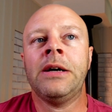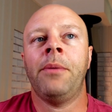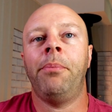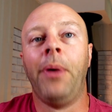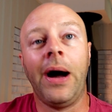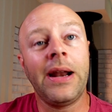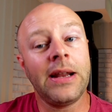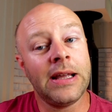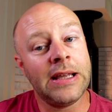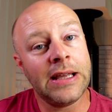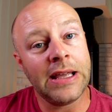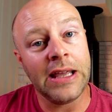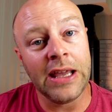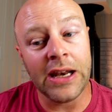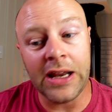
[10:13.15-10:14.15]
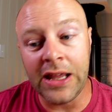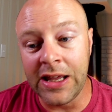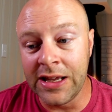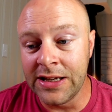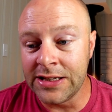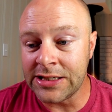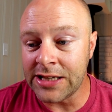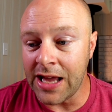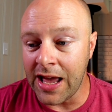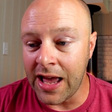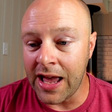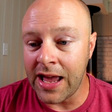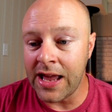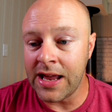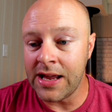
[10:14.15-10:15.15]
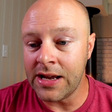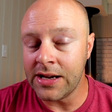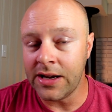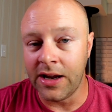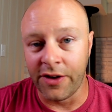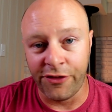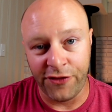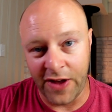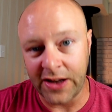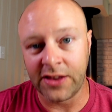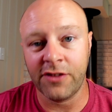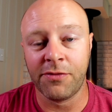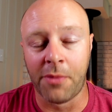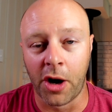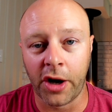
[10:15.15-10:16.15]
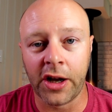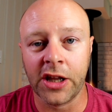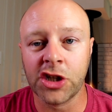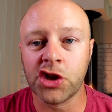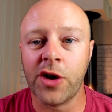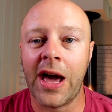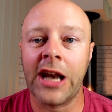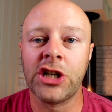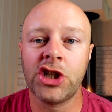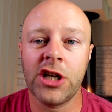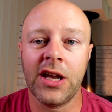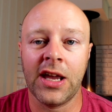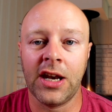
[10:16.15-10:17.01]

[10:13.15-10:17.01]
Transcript: But it is a effective marketing strategy,